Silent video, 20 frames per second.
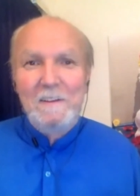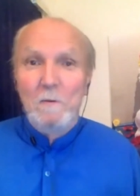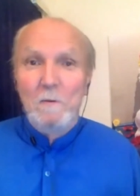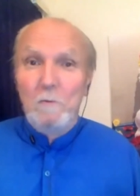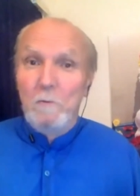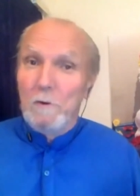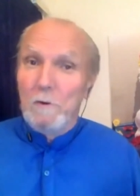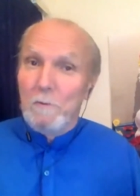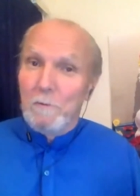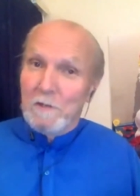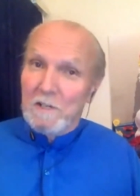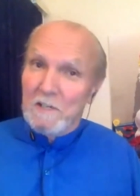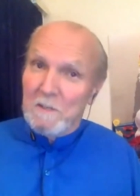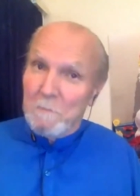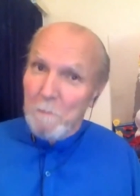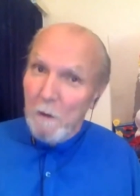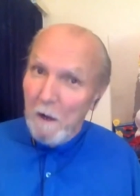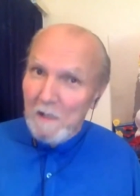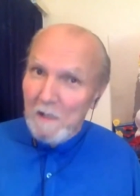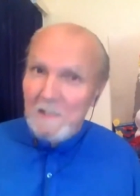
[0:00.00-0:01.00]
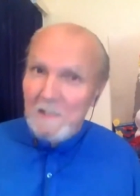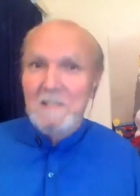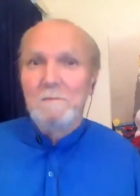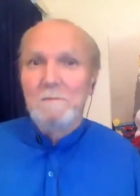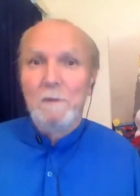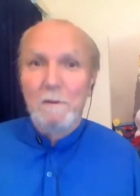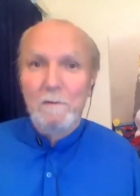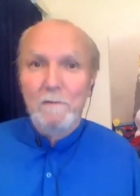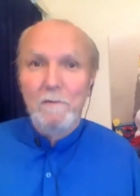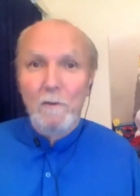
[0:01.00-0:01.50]
we're
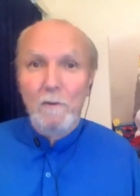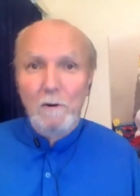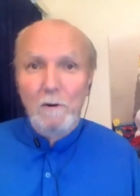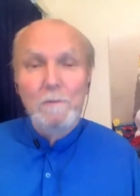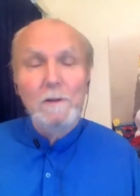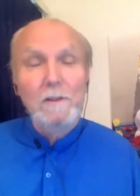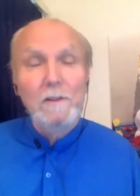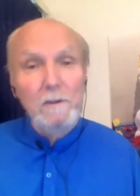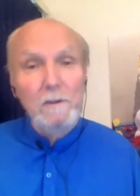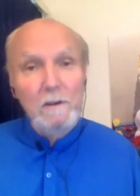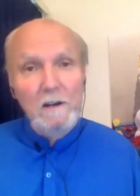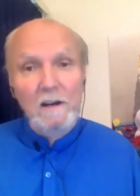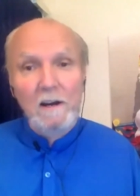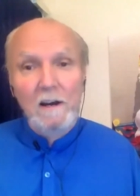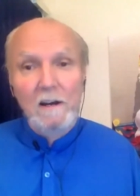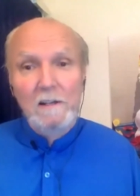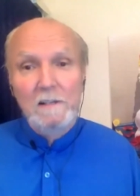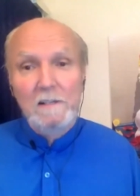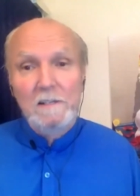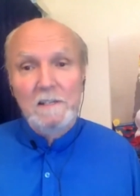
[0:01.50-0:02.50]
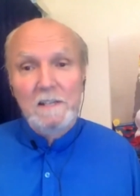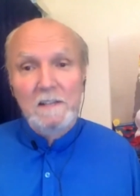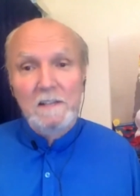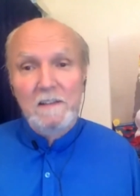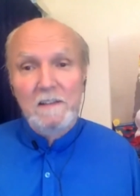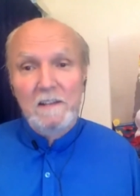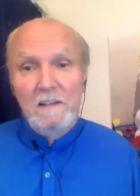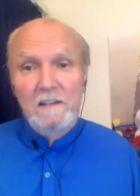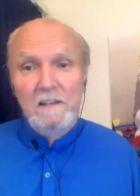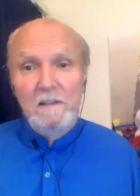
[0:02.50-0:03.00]
responsible for them, but they're God's in
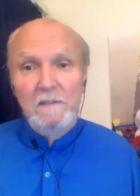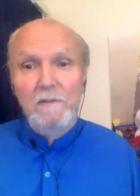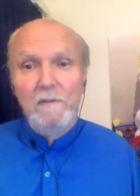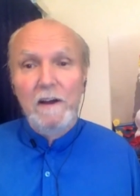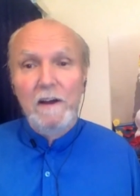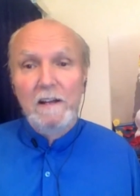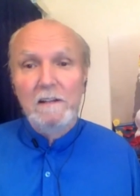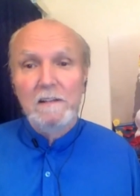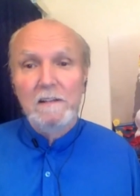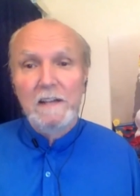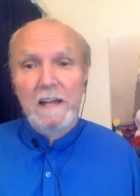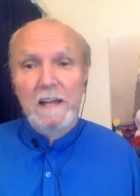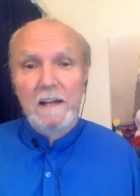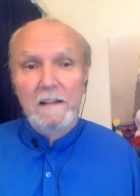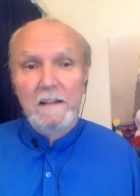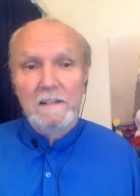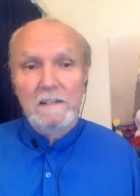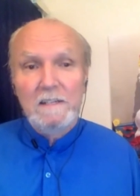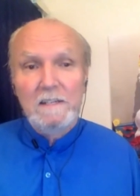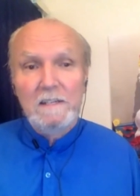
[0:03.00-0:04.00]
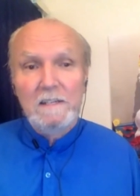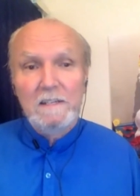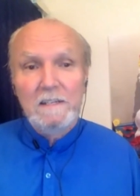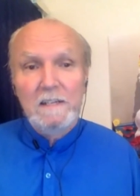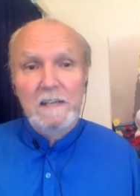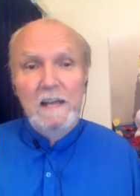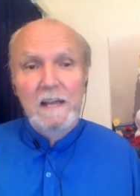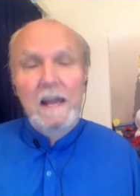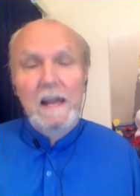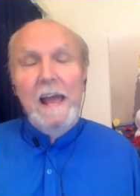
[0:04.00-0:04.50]
the final analysis.
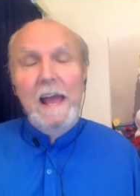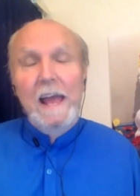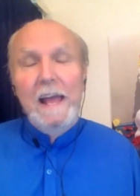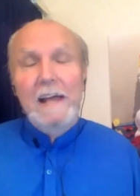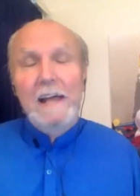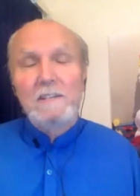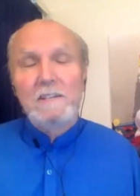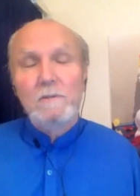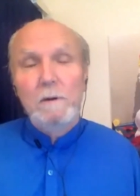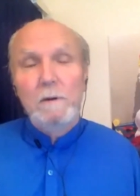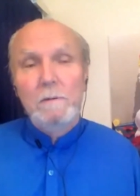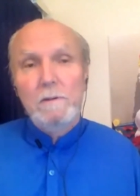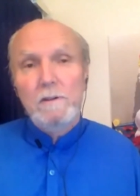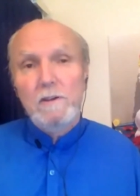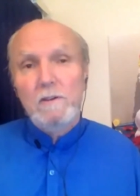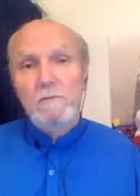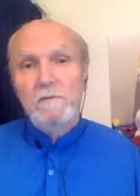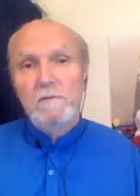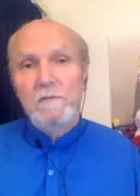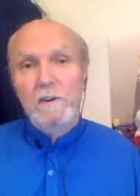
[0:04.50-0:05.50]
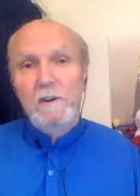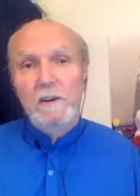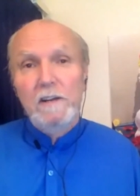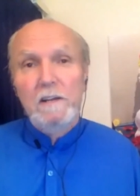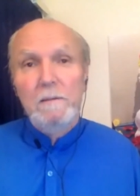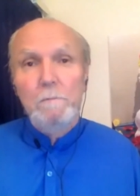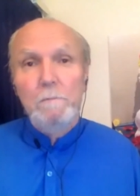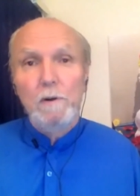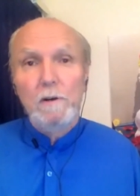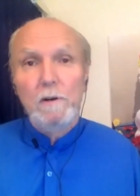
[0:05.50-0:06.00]
And Swamiji was very
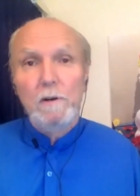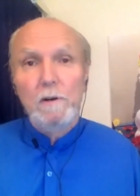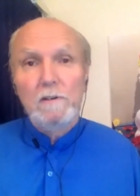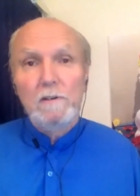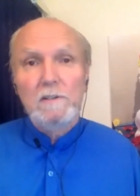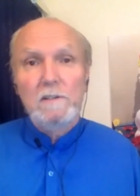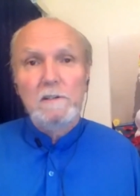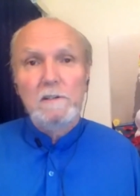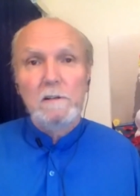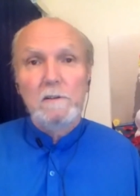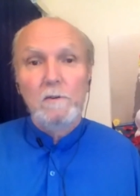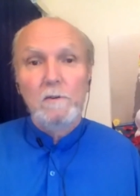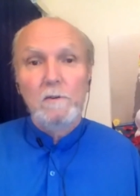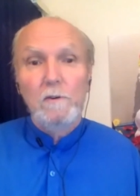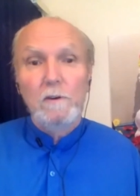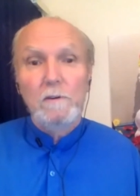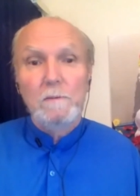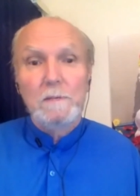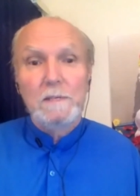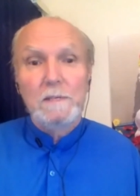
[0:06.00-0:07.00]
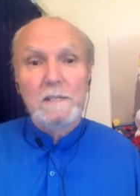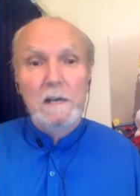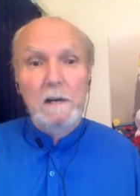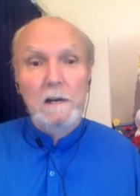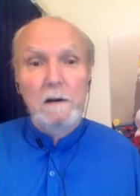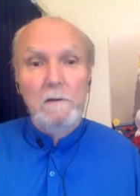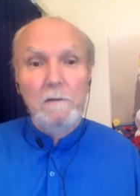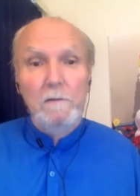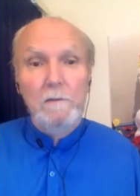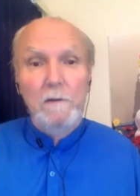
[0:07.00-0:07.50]
impersonal toward
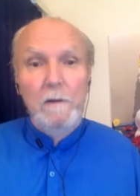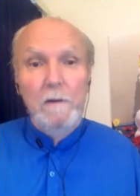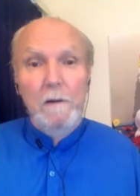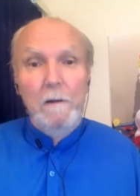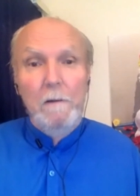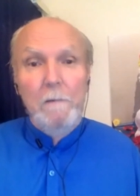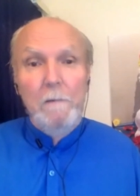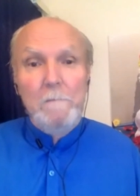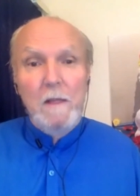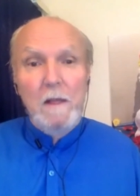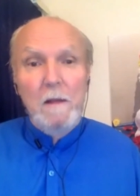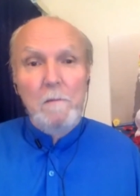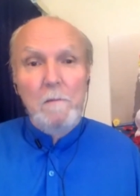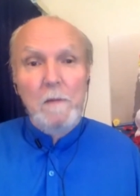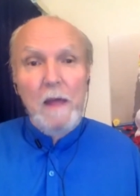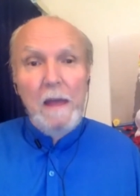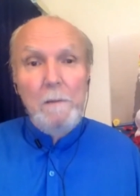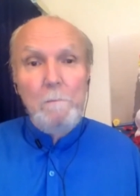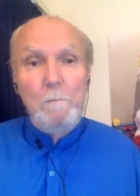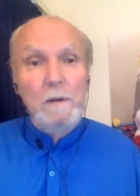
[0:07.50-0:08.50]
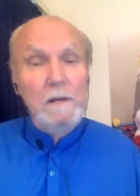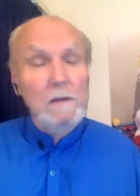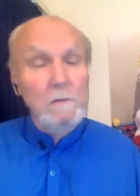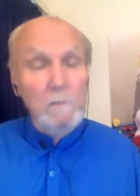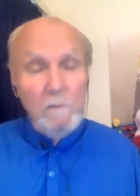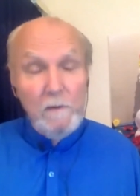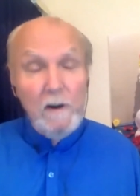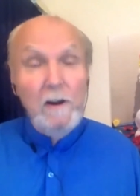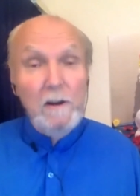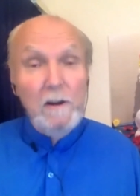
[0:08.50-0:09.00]
himself, but he
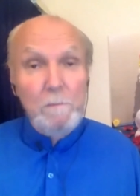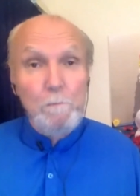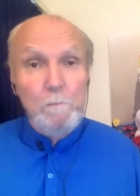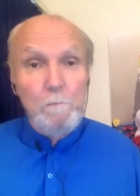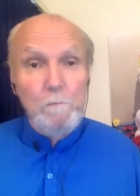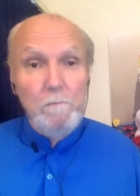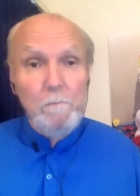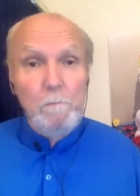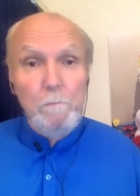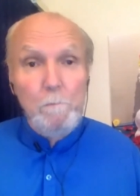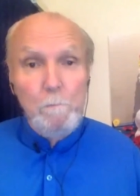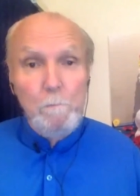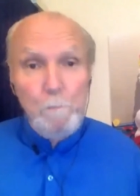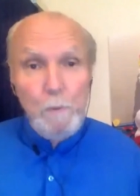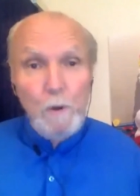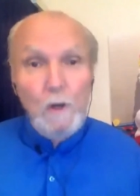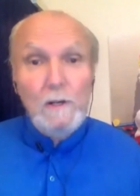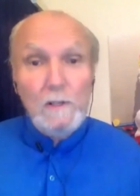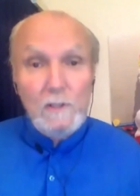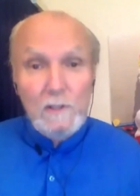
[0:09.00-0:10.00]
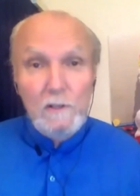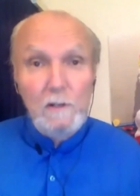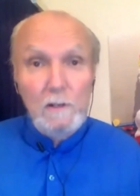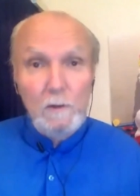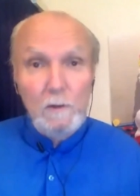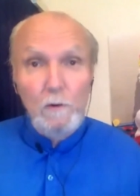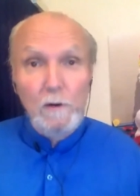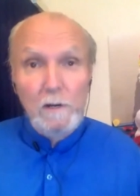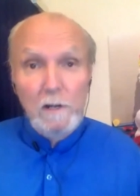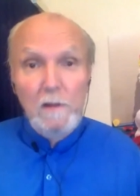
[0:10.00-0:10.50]
was very personal
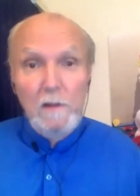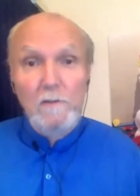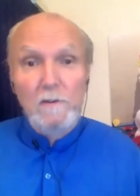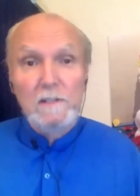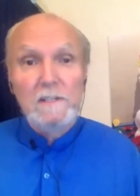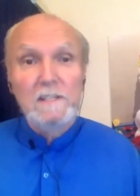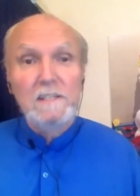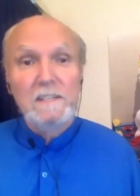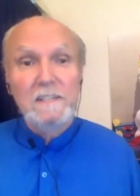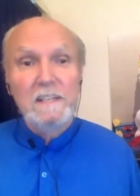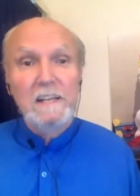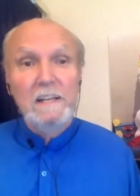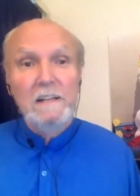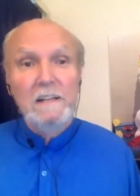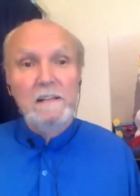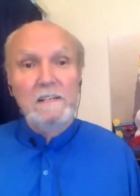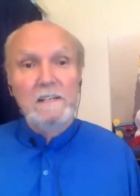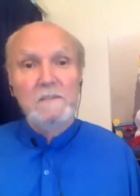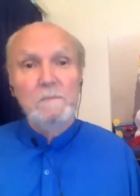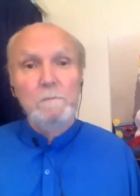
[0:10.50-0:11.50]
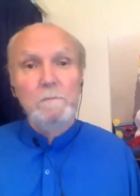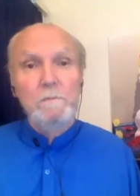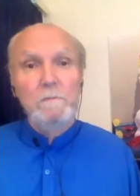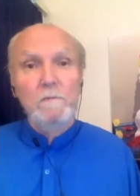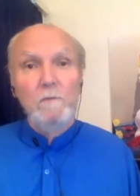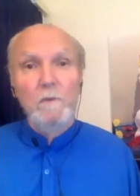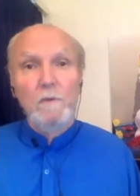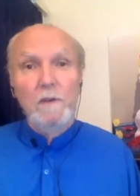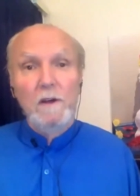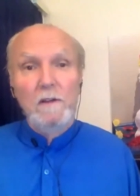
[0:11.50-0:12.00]
toward others, his dealings
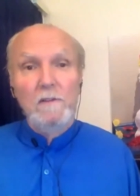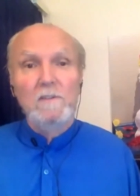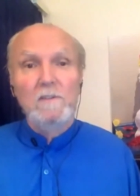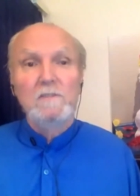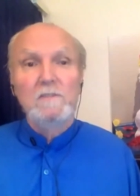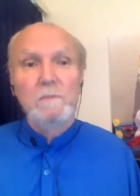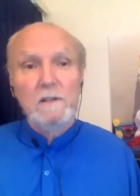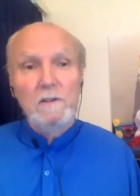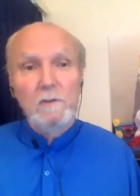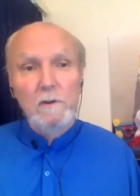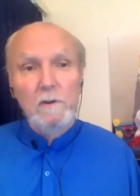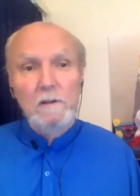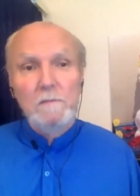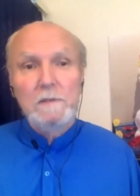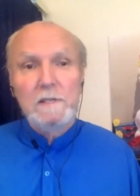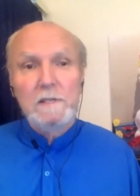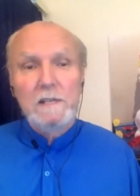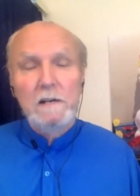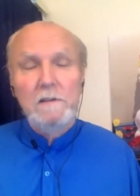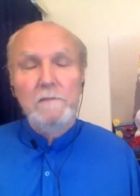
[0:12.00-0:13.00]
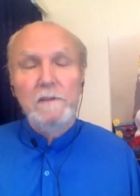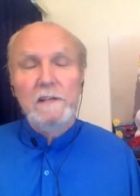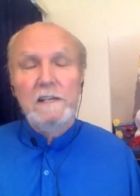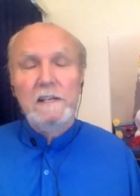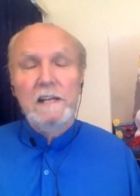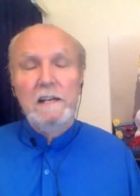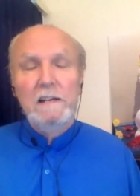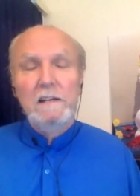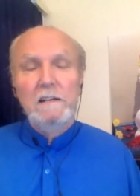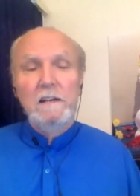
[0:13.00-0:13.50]
with others, but toward himself, he
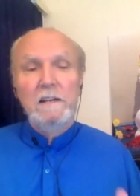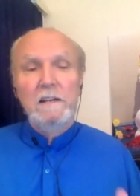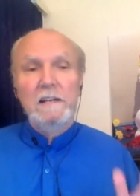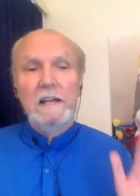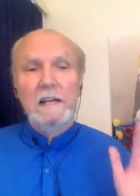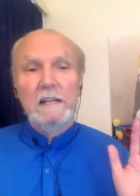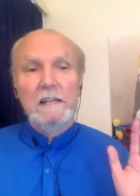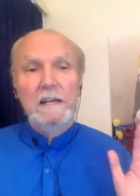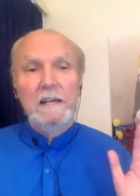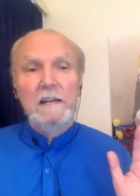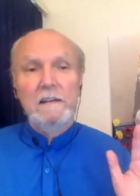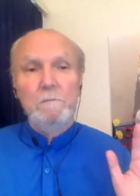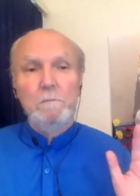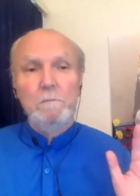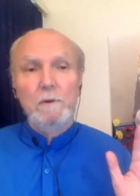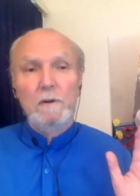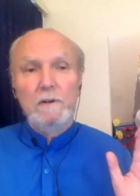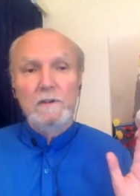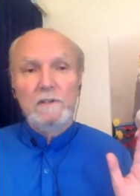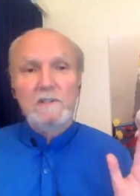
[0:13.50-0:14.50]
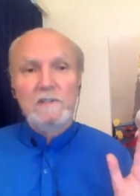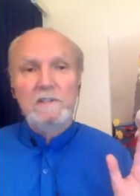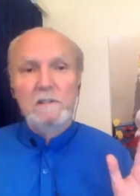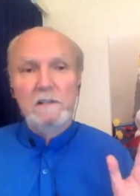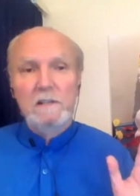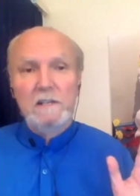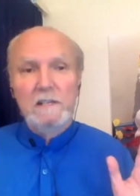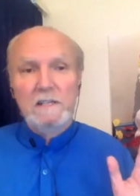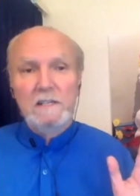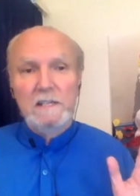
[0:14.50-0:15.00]
tended to take that
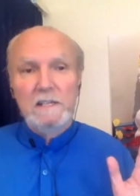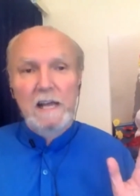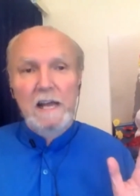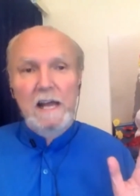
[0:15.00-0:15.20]
impersonalness.